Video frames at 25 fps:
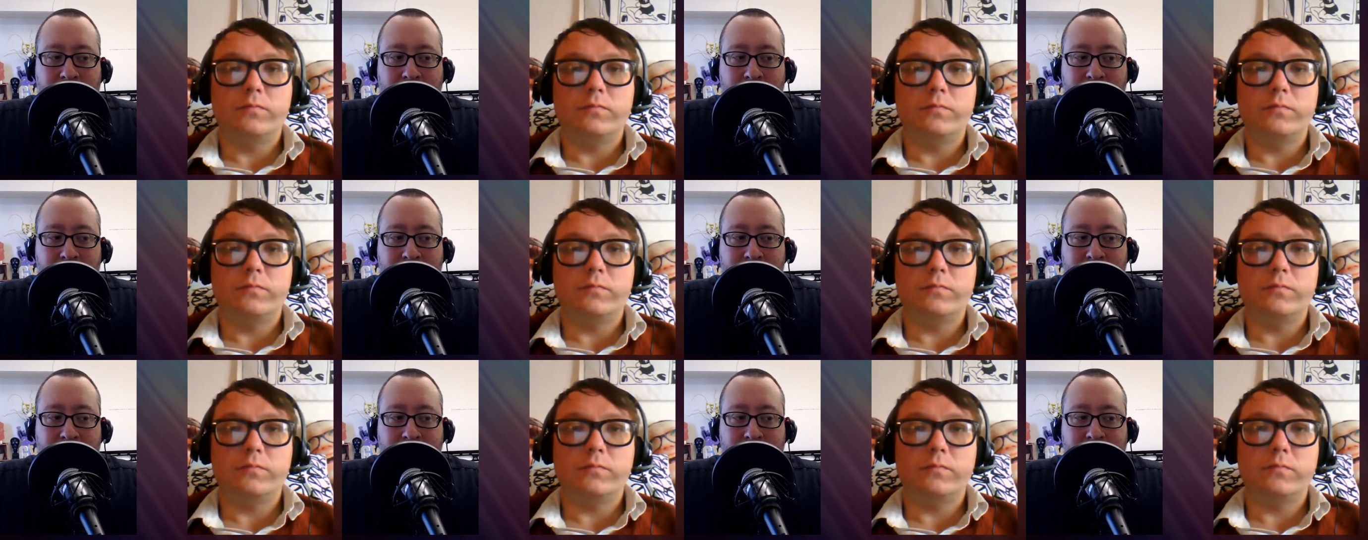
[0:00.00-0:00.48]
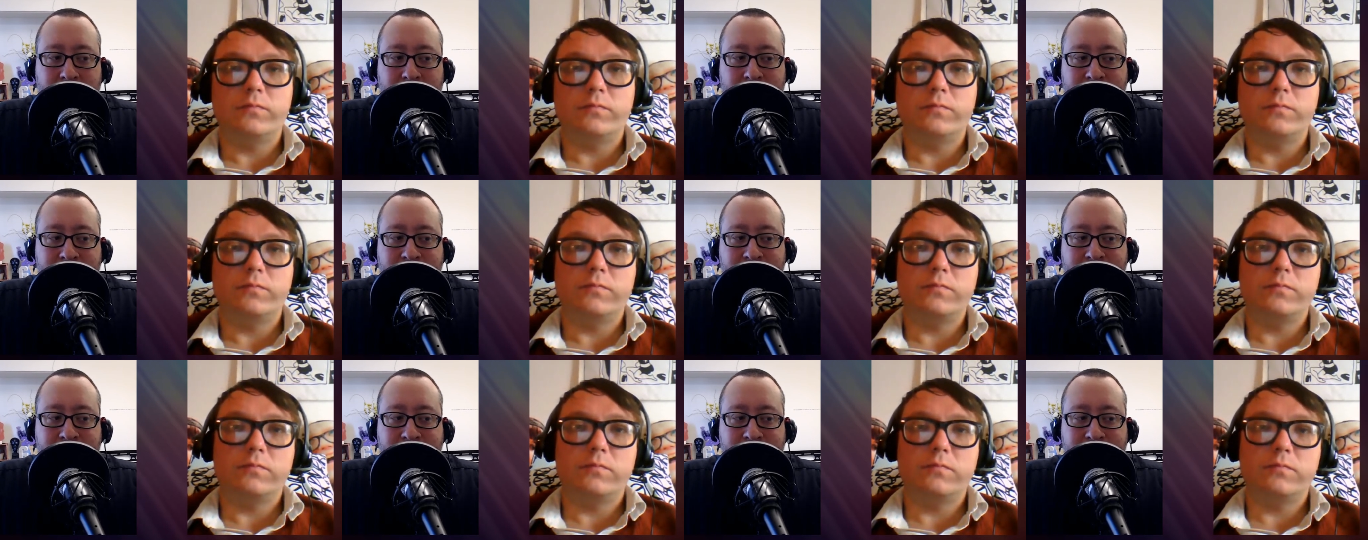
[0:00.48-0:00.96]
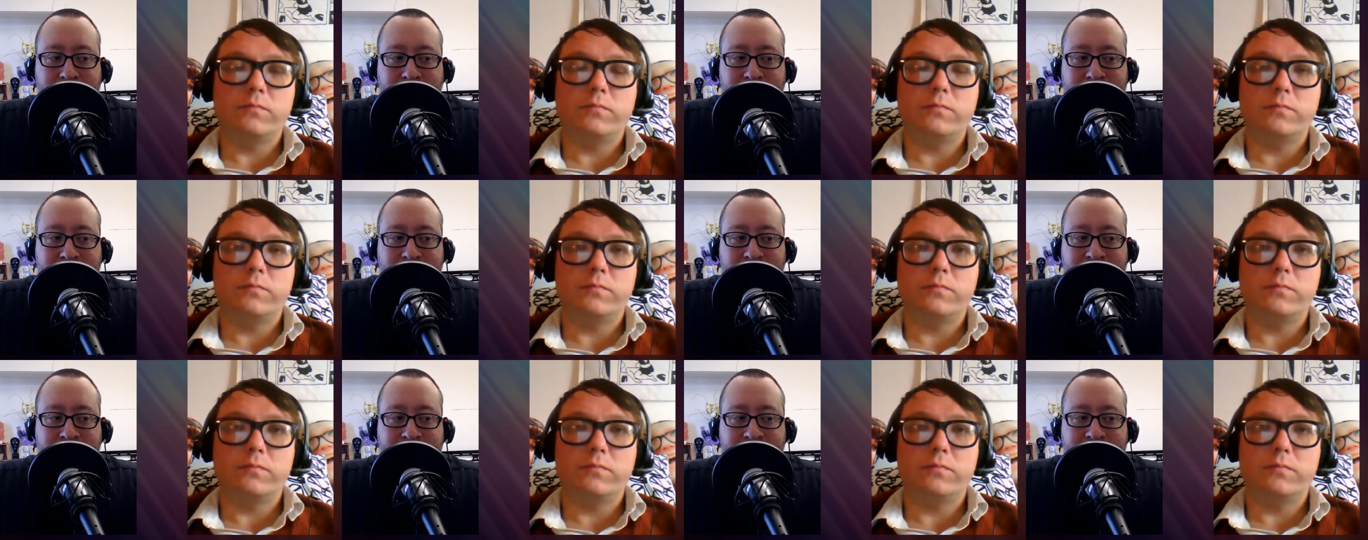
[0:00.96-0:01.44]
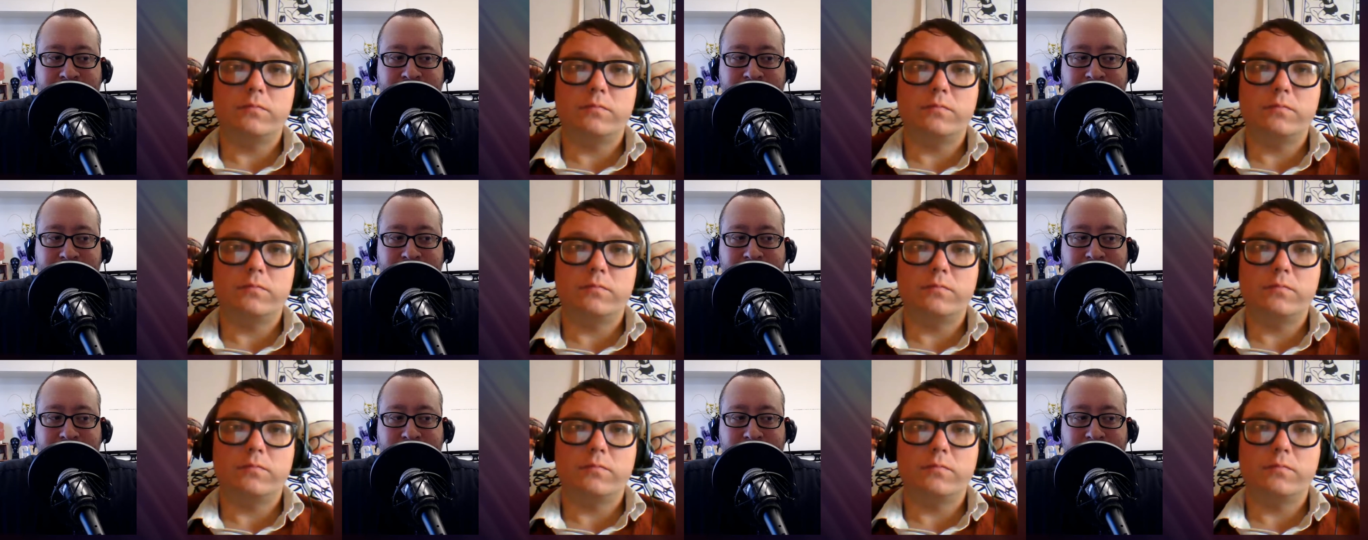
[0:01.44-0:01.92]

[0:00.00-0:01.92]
Nothing is said.